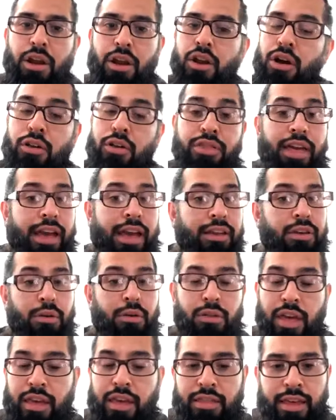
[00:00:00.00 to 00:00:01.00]
no. Thank you.
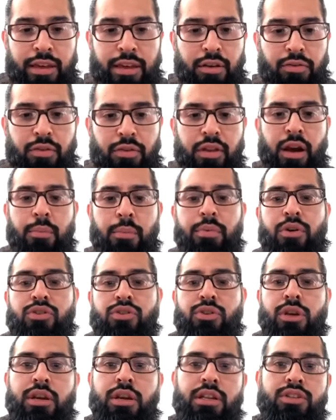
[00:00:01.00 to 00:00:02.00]
Thank thank you for the
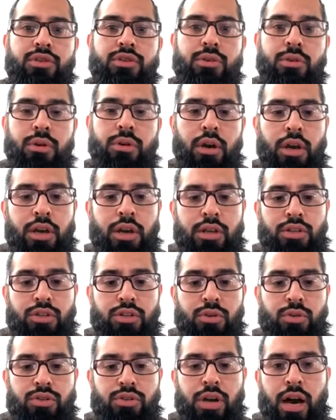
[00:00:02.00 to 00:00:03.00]
opportunity to
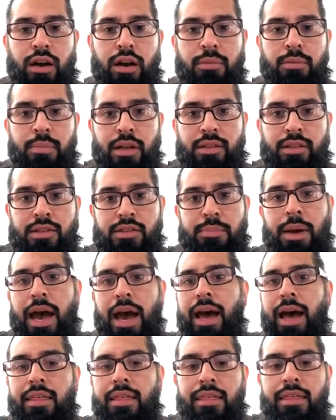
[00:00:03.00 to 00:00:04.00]
to talk about this
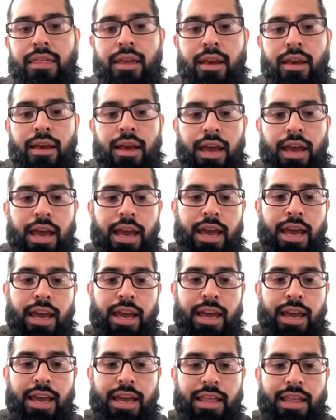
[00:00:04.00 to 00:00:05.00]
path
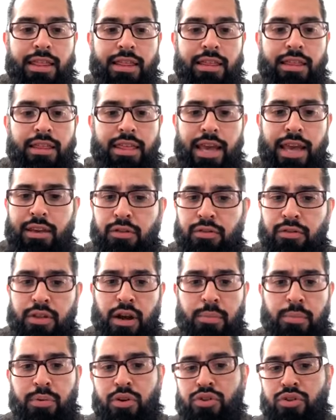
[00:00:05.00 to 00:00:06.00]
and thank the
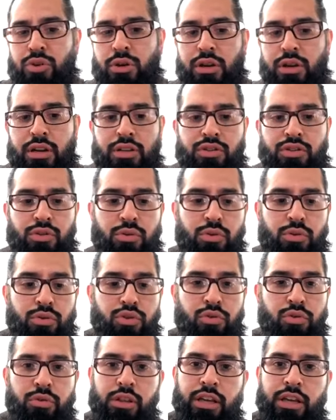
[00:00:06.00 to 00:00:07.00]
opportunity to to
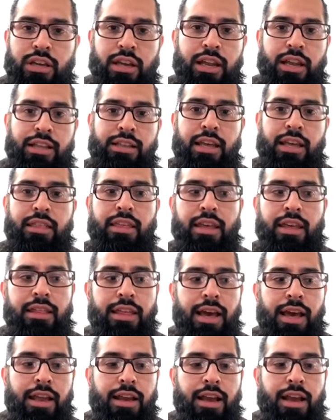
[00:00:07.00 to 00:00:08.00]
really connect. I think
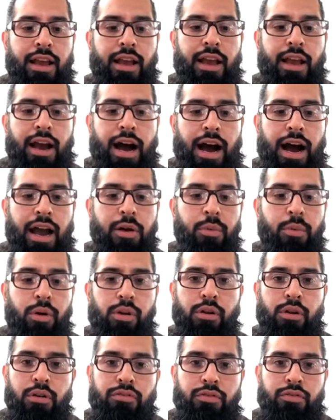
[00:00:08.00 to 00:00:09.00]
that I will
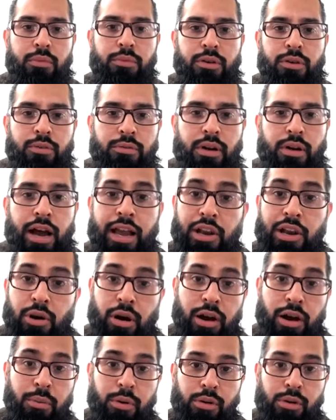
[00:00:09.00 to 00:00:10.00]
learn from you. I know I
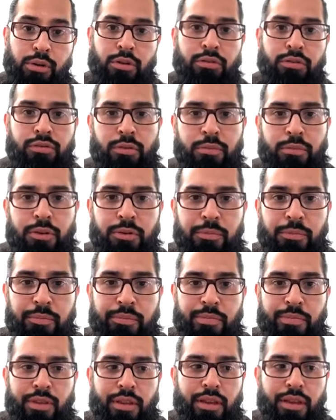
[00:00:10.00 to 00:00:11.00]
will learn from
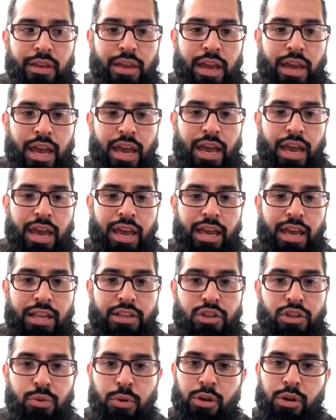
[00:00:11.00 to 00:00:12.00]
you. And yeah, and
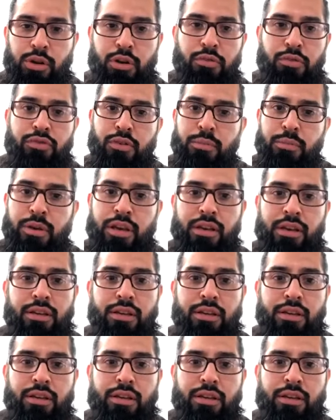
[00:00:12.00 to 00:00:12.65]
then we will learn, from, from each